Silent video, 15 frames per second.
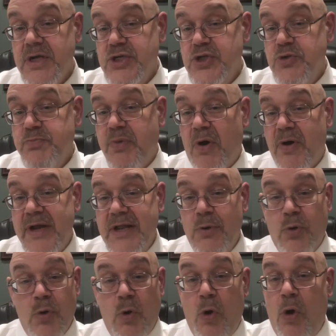two-party
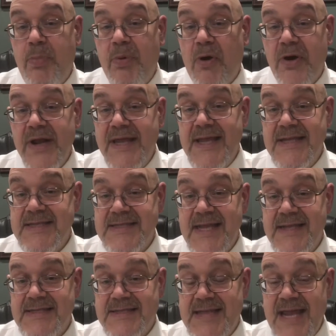or all-party
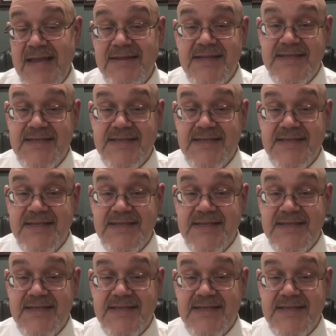consent state,